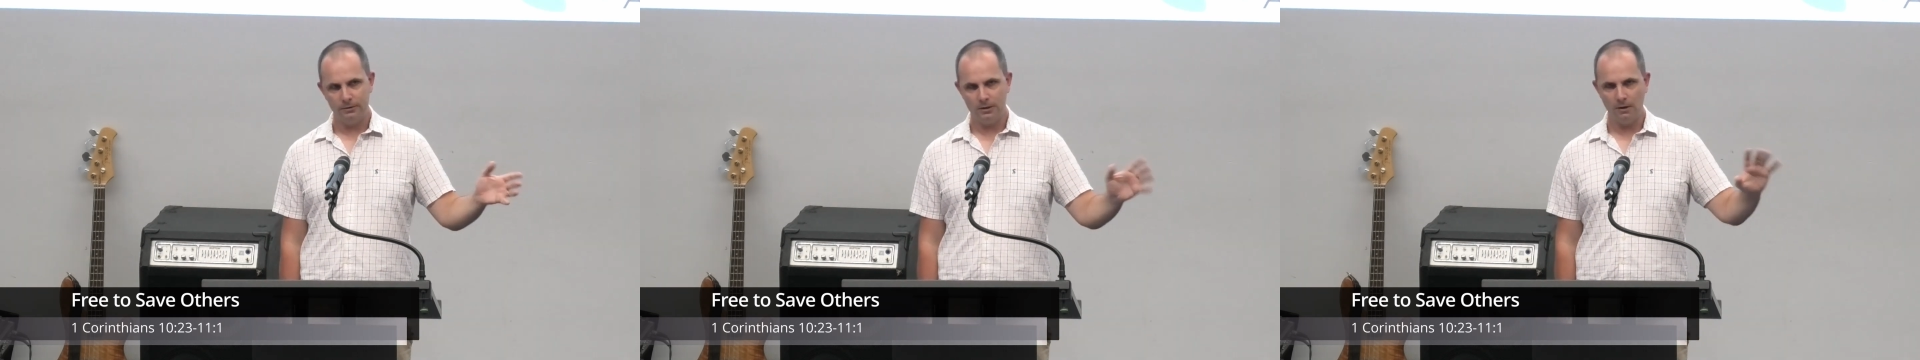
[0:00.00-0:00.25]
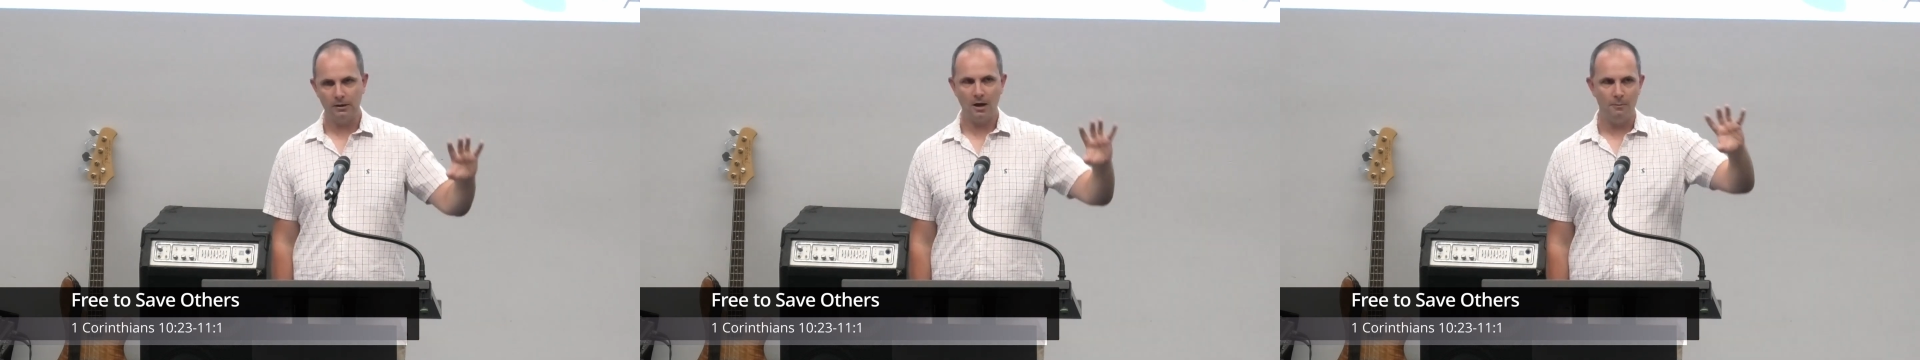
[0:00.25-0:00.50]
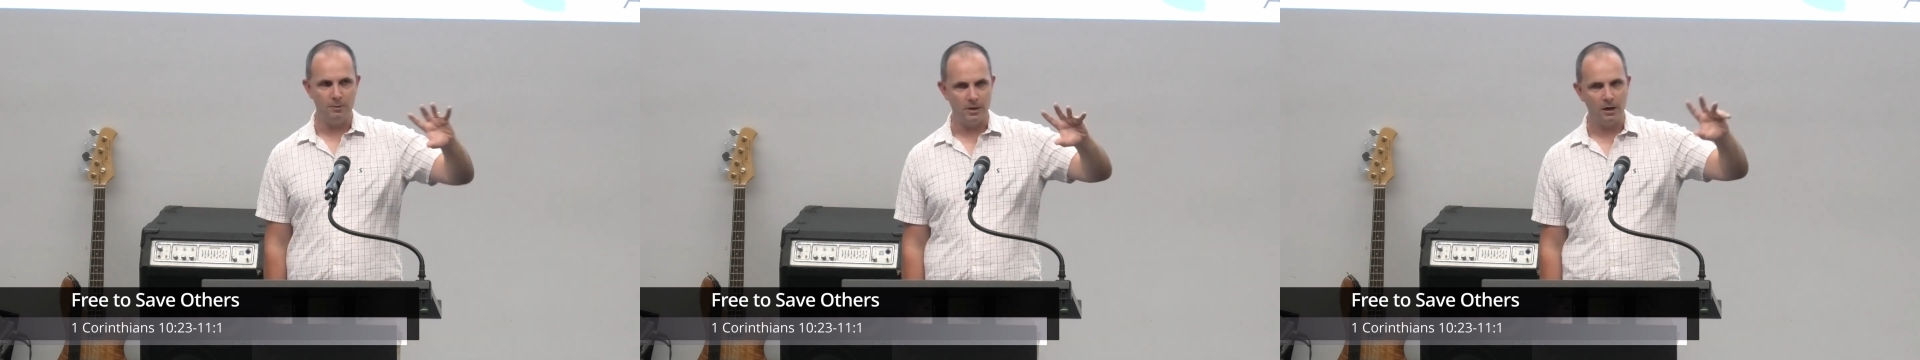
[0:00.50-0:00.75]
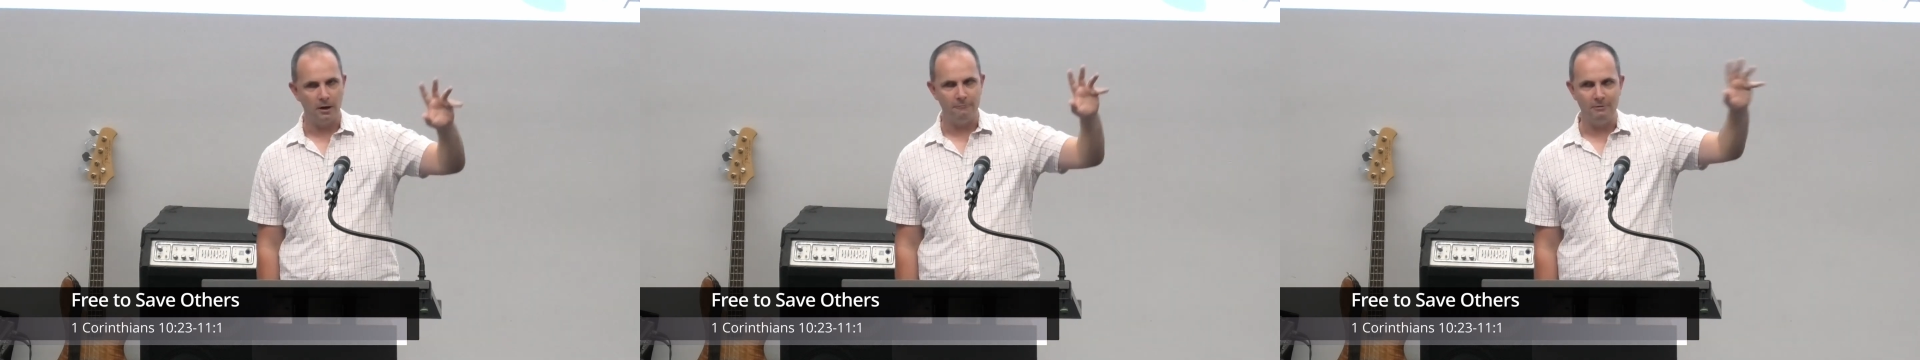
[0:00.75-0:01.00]
don't come with a
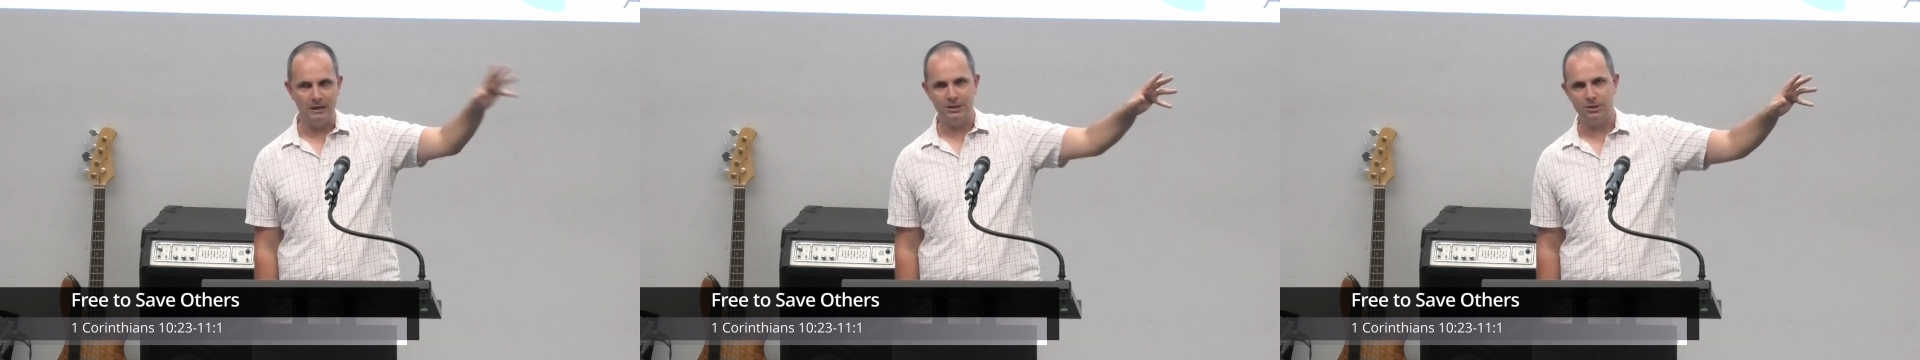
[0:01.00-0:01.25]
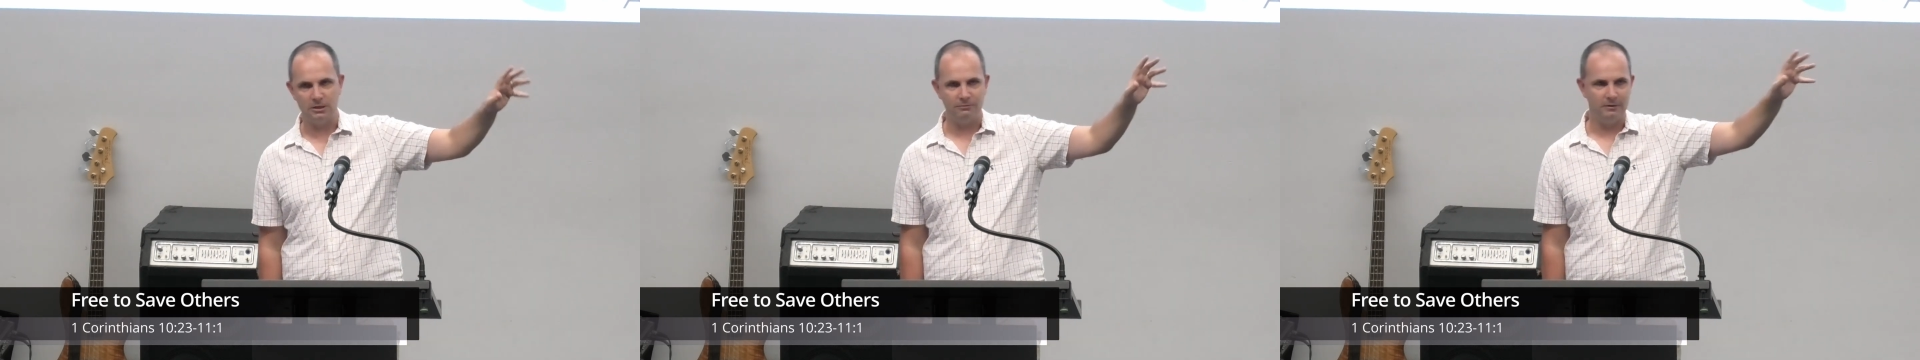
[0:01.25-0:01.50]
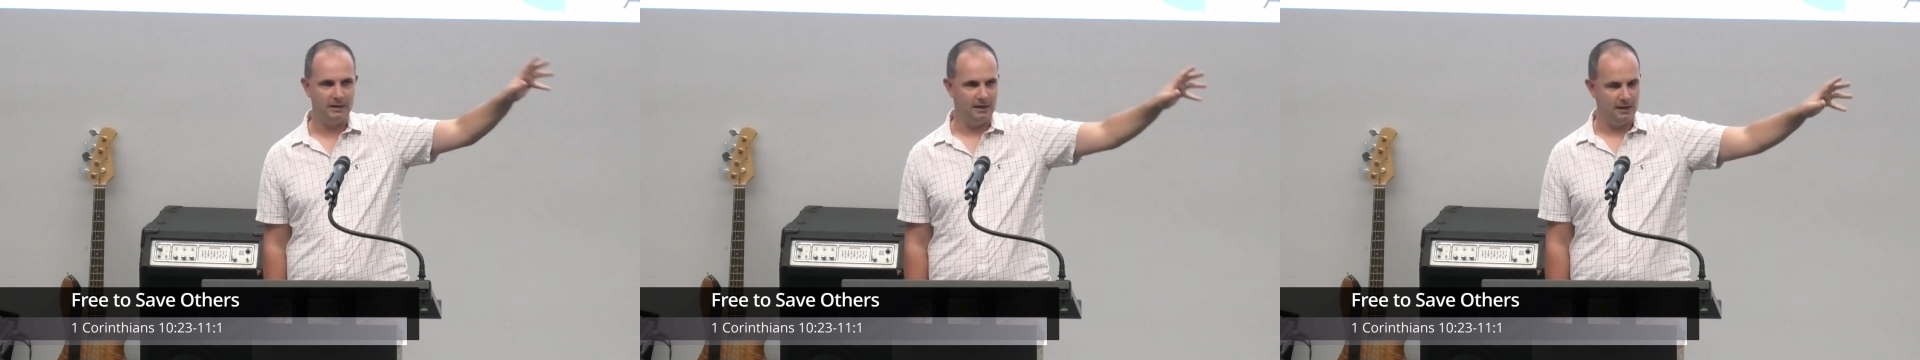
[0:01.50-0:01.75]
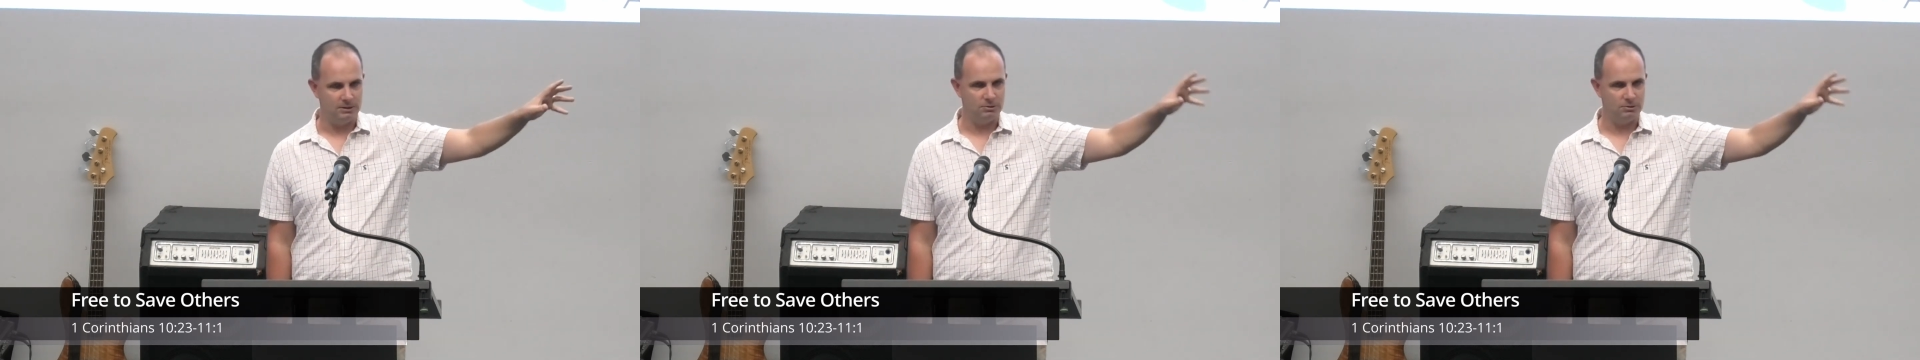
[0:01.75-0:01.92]
kind of religious veneer.